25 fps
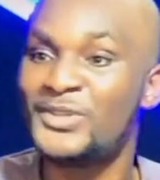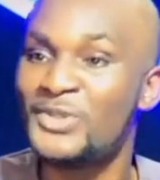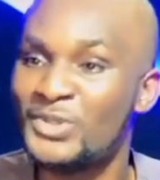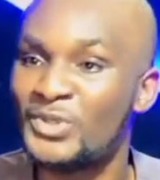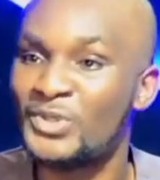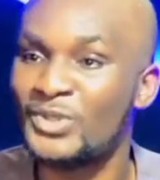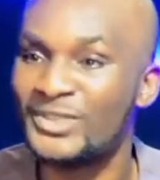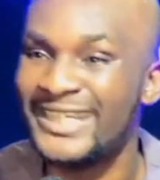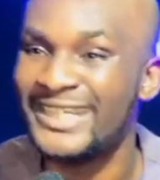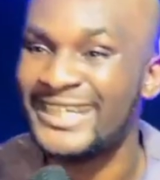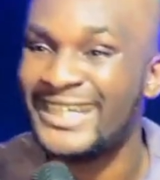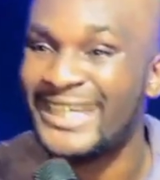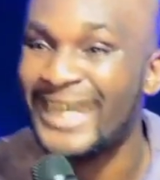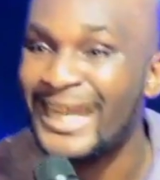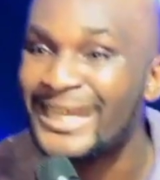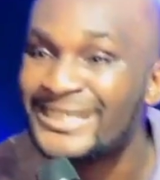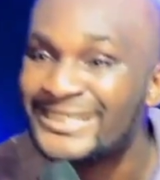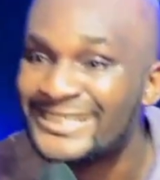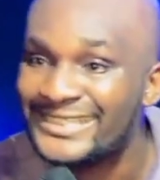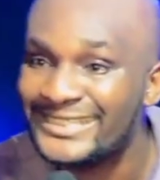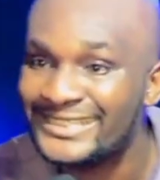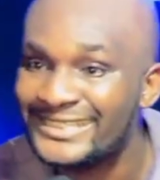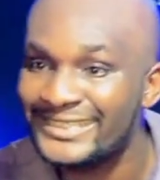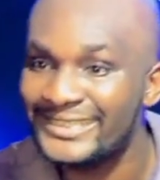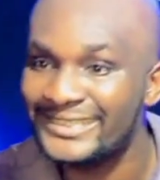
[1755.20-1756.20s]
knew it was a
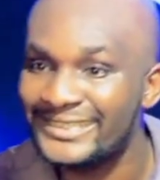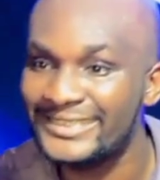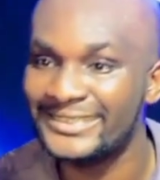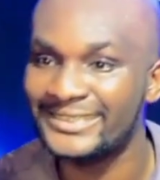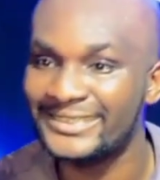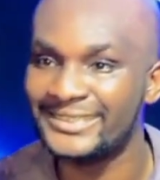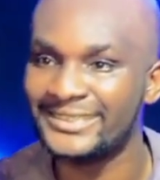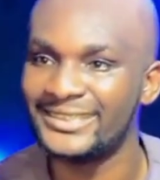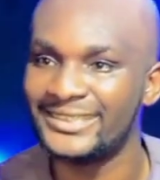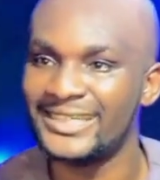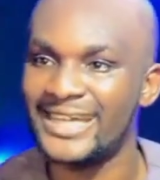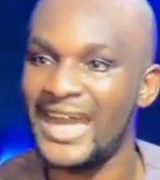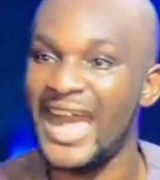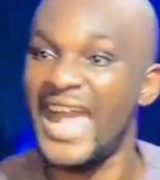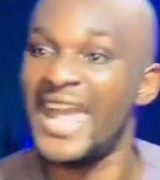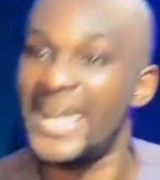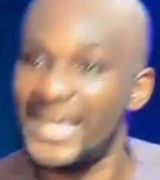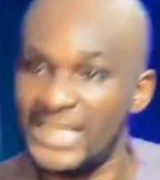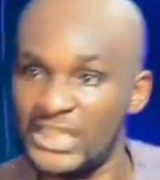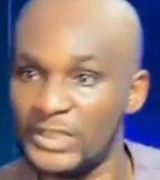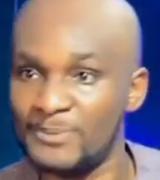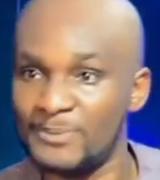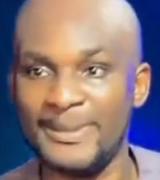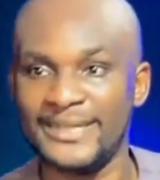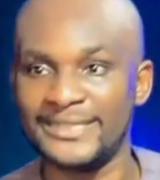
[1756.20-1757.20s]
class. I
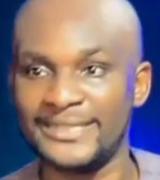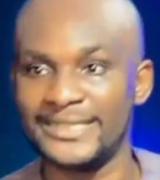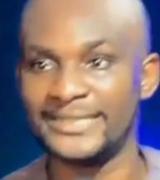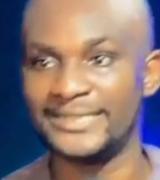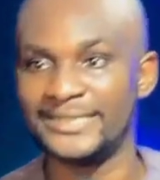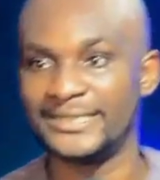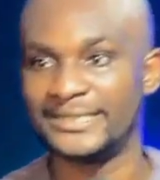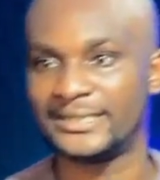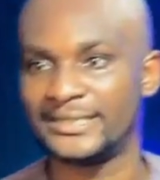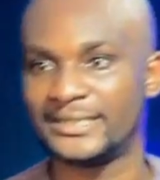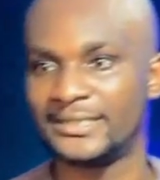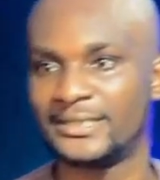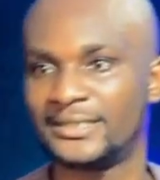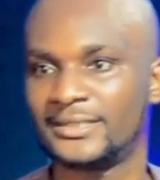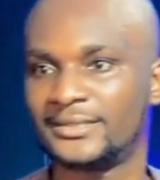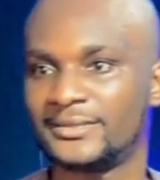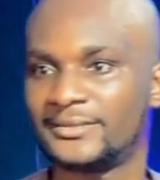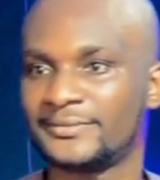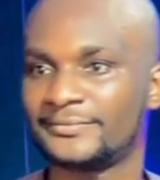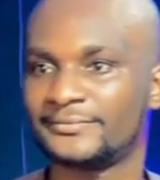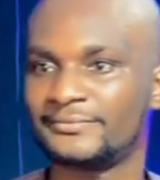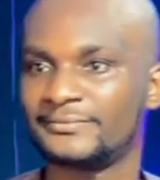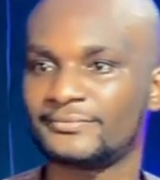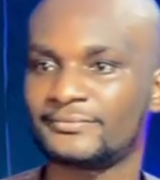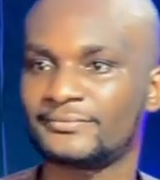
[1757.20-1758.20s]
expected it.
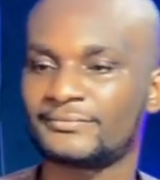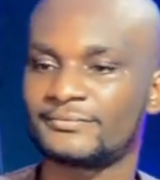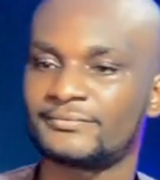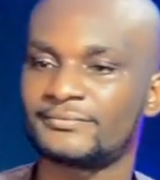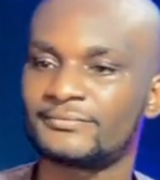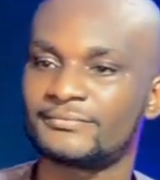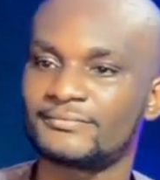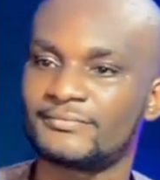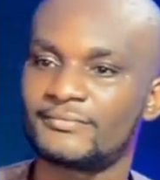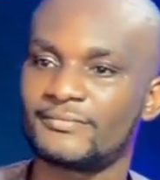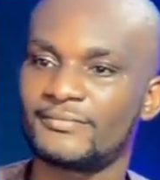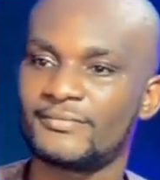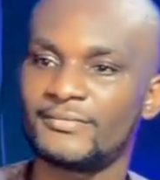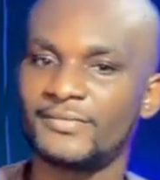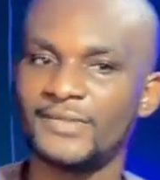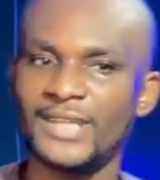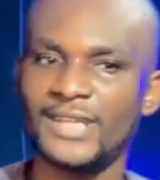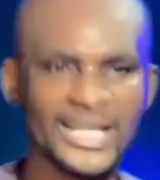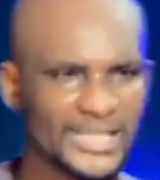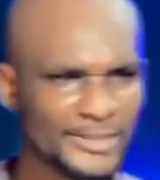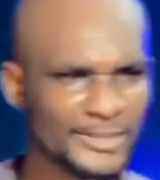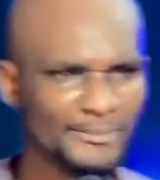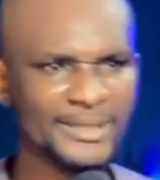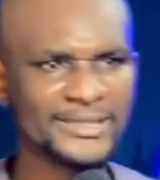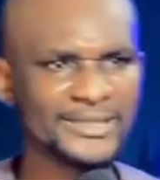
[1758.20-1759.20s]

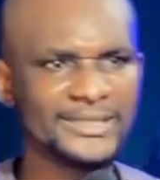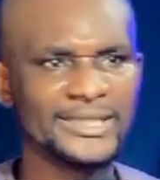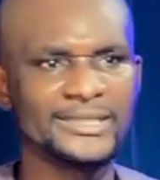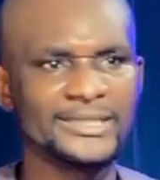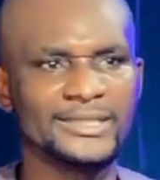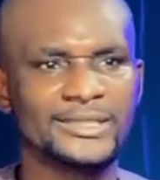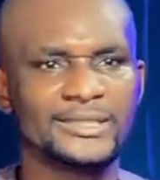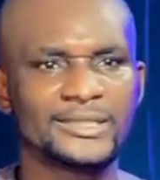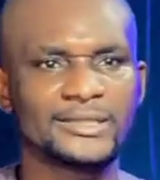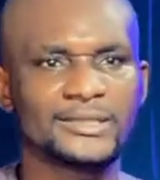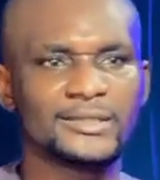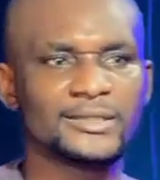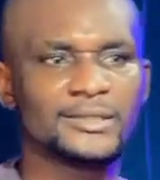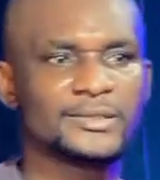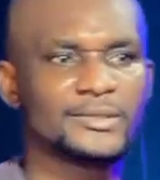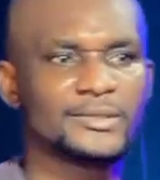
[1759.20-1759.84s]
I expected it.